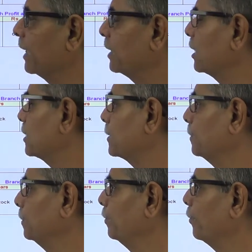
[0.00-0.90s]
debtors,
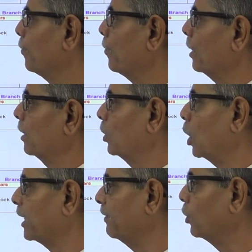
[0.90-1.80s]

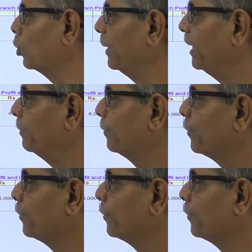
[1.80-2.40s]
not given to me.